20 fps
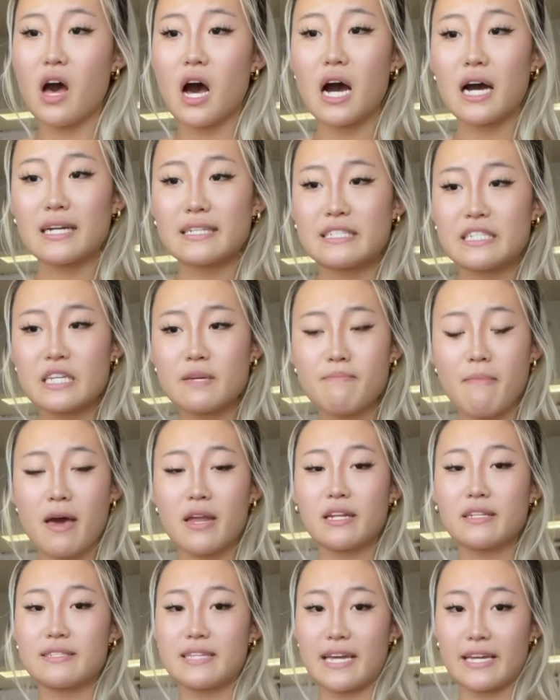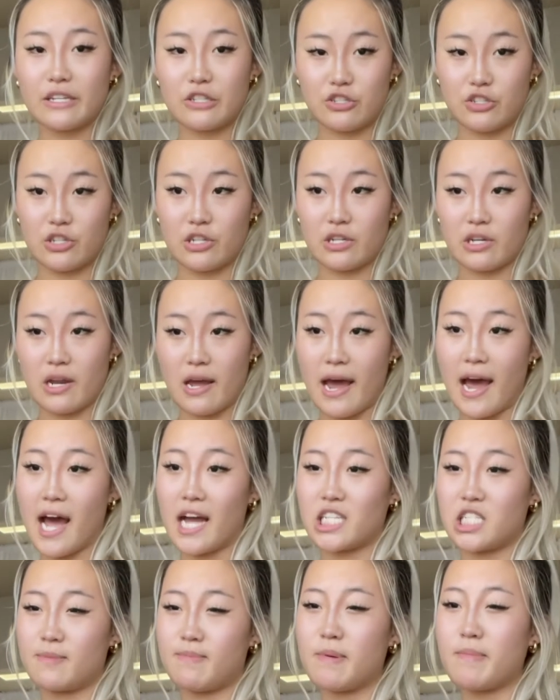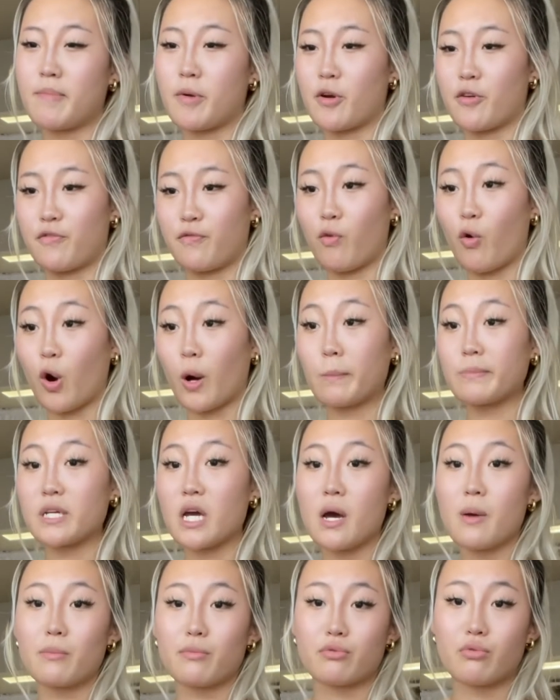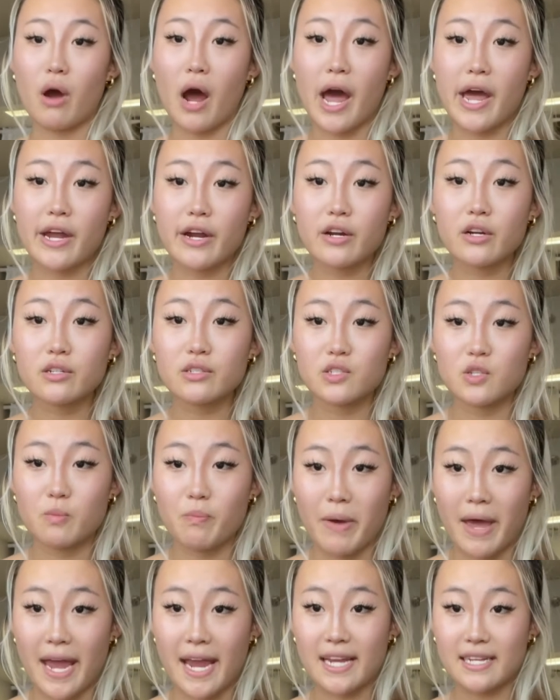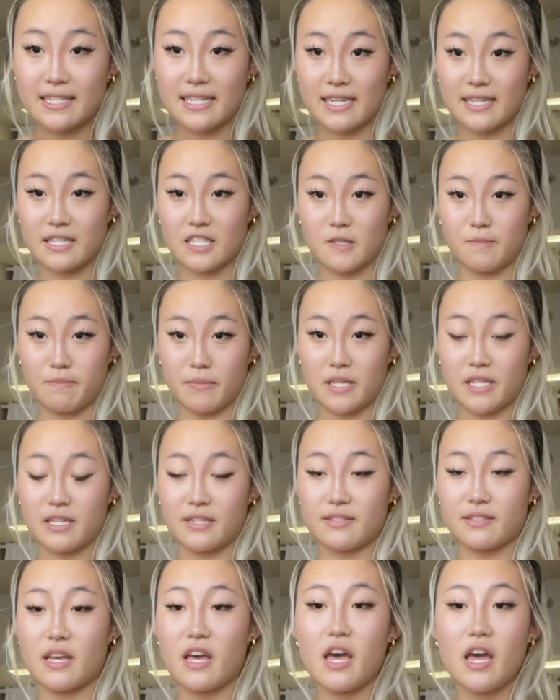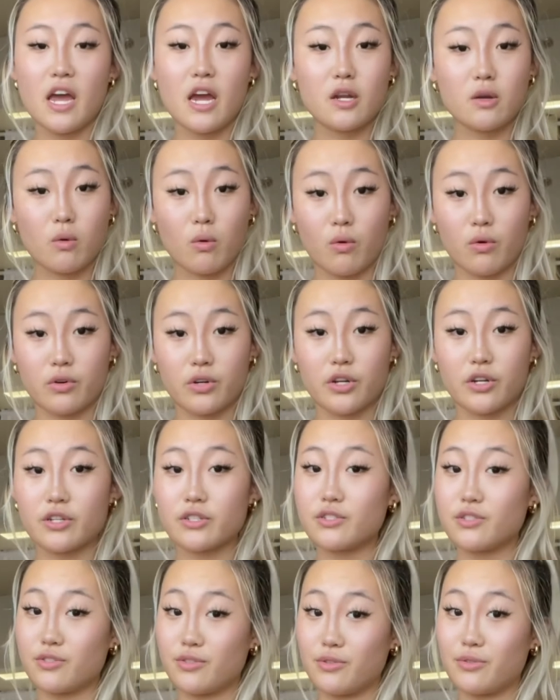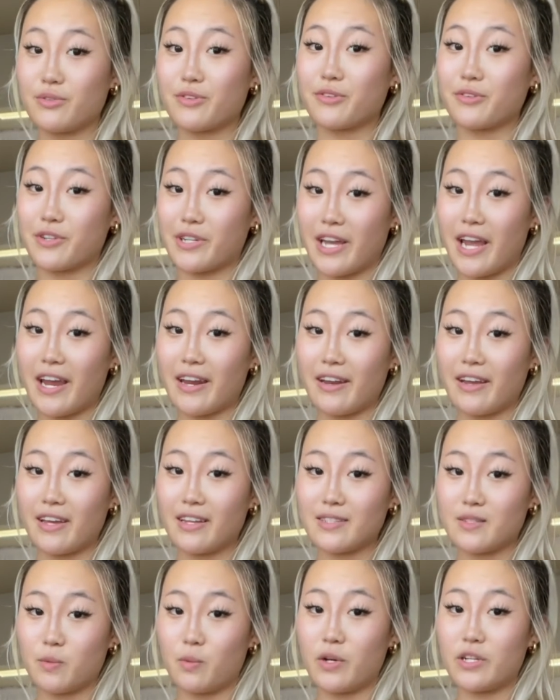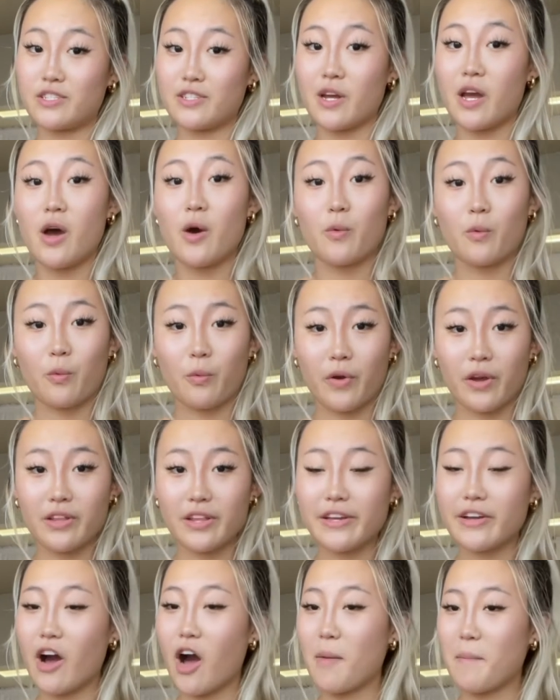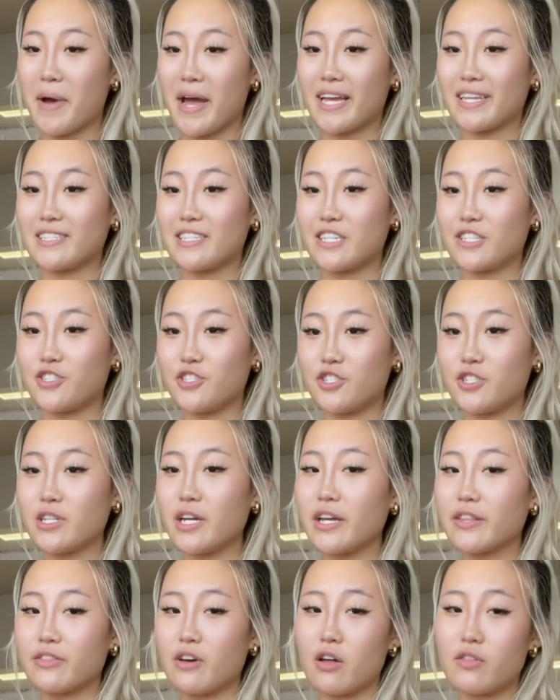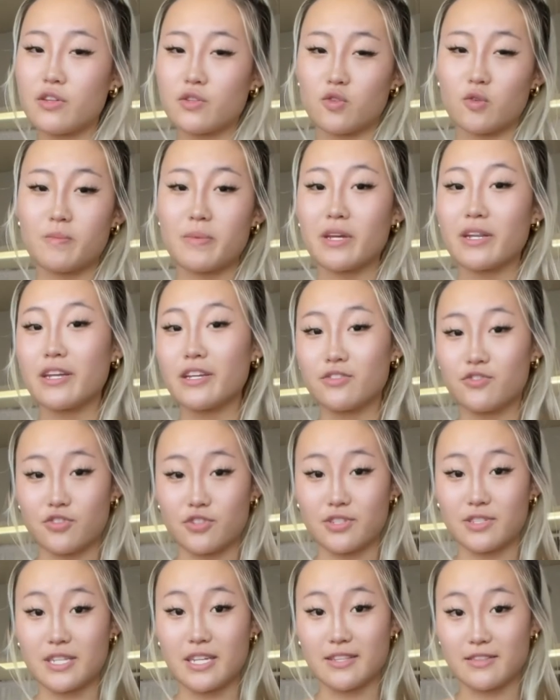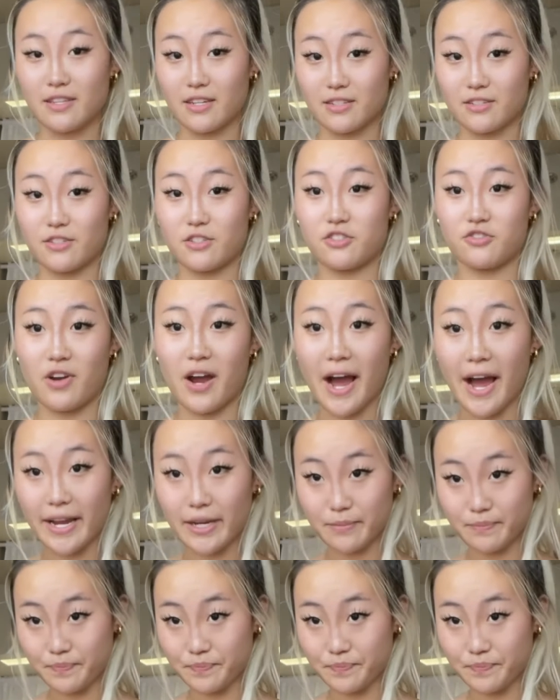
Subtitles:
A deep meditation had to be performed prior to painting this piece in order to create it, which really got my attention. I thought this would be an interesting thing to try.